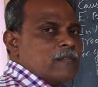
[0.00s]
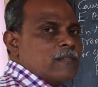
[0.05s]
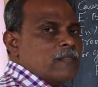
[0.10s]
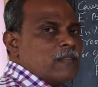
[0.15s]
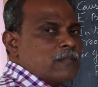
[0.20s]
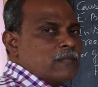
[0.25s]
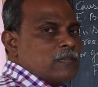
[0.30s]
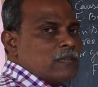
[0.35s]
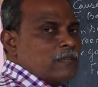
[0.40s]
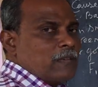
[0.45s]
in
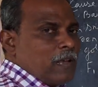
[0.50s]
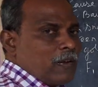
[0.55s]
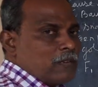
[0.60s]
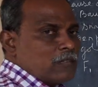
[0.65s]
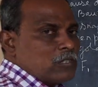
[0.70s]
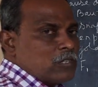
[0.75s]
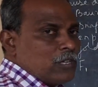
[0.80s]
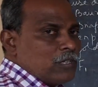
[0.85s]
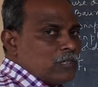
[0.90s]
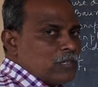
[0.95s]
the young
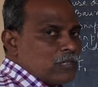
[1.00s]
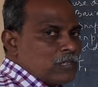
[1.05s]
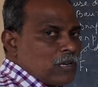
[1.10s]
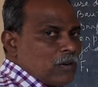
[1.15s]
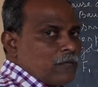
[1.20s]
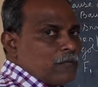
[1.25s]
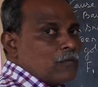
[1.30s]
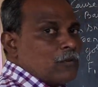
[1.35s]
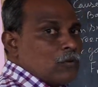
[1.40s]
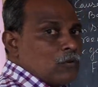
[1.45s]
stage
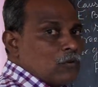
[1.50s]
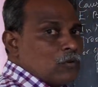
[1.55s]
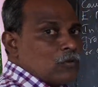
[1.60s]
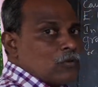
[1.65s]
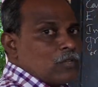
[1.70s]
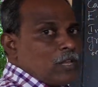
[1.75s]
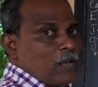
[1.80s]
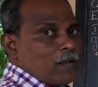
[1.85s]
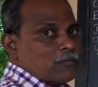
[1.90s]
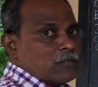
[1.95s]
itself due to
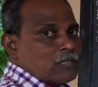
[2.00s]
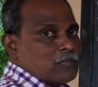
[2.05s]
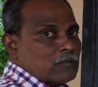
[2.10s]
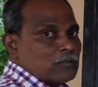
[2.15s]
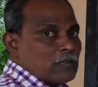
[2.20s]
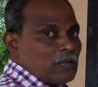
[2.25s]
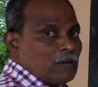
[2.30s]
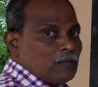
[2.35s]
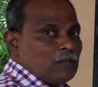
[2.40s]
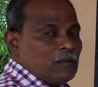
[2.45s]
the
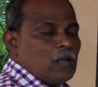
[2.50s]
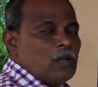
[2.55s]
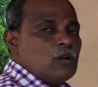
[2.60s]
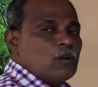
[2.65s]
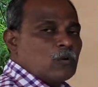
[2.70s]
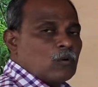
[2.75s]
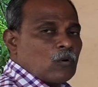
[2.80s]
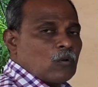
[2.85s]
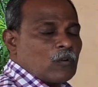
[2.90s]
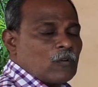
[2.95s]
absence of
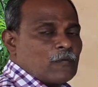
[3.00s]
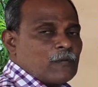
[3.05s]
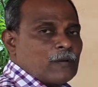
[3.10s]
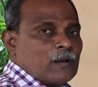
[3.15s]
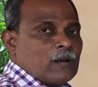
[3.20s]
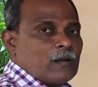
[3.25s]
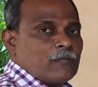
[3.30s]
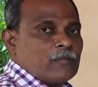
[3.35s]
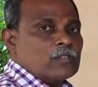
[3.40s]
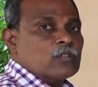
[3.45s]

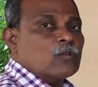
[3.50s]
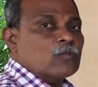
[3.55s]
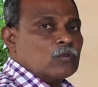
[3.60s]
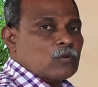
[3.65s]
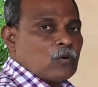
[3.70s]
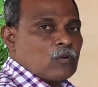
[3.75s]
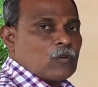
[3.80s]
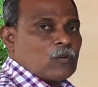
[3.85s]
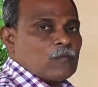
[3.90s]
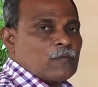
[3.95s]
chlorophyll. Without
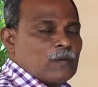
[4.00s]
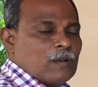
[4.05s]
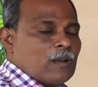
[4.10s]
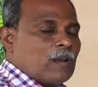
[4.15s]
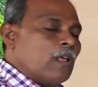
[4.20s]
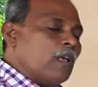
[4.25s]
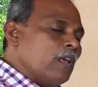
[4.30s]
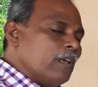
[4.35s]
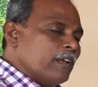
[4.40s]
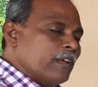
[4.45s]
chlorophyll,
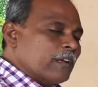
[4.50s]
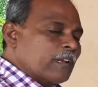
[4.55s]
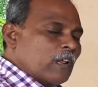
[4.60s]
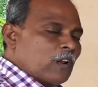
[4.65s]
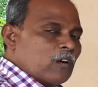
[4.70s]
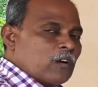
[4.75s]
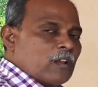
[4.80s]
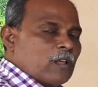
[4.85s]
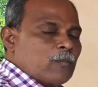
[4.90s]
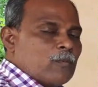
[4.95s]
it
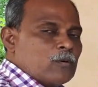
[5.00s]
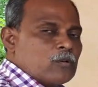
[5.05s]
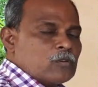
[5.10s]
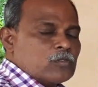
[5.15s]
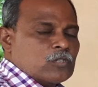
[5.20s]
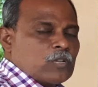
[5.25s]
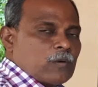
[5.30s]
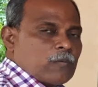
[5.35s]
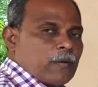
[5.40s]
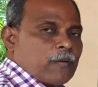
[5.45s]
cannot able to
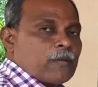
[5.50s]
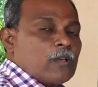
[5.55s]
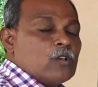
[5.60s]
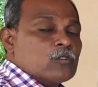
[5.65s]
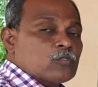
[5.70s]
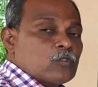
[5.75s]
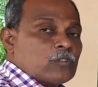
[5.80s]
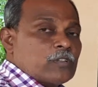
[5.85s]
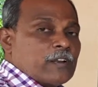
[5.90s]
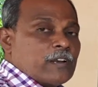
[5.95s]
survive.
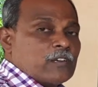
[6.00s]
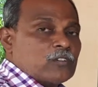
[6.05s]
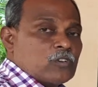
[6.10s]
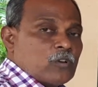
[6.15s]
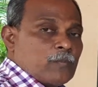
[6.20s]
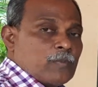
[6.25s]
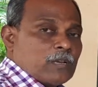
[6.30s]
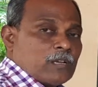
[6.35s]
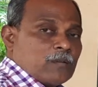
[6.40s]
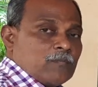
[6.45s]
So the ratio
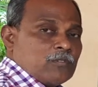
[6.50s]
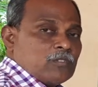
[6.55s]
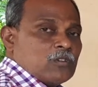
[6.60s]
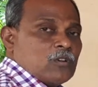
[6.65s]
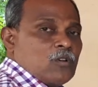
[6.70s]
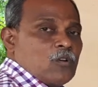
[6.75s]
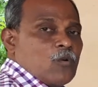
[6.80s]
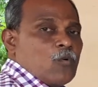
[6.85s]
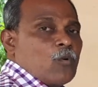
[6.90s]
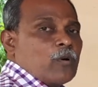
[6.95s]
becomes
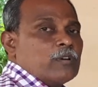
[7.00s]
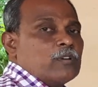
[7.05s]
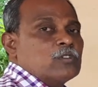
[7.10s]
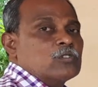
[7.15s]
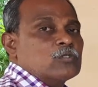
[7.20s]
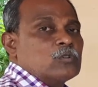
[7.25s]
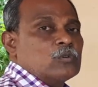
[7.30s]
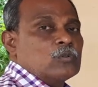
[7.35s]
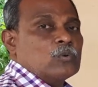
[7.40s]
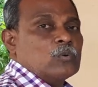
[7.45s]

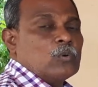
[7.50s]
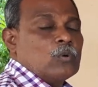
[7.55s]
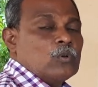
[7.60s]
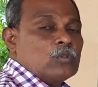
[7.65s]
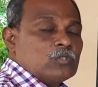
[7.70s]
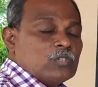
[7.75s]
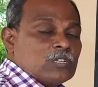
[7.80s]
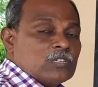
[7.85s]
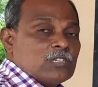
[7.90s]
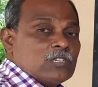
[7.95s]
1:2.
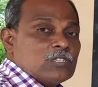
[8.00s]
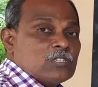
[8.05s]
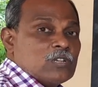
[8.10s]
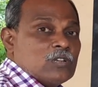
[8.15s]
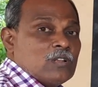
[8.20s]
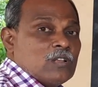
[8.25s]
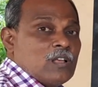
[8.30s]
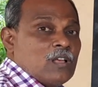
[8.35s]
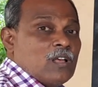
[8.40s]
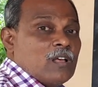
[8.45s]
This is
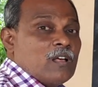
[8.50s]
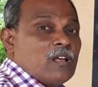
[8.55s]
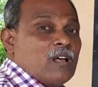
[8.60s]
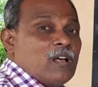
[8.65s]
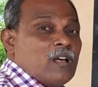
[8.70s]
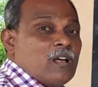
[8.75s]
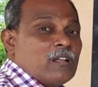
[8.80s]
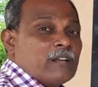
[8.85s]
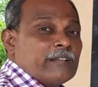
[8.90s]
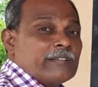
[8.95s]

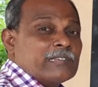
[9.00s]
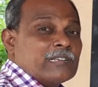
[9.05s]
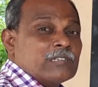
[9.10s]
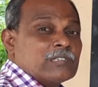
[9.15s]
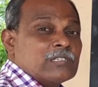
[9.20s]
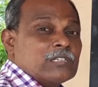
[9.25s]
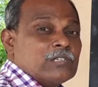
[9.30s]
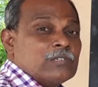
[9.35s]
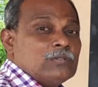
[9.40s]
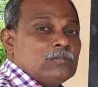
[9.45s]

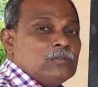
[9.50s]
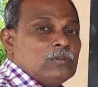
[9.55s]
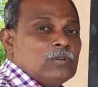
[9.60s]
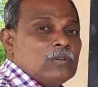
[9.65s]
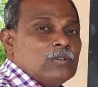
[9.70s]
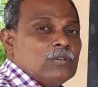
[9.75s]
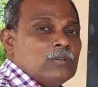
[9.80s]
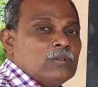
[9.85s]
recessive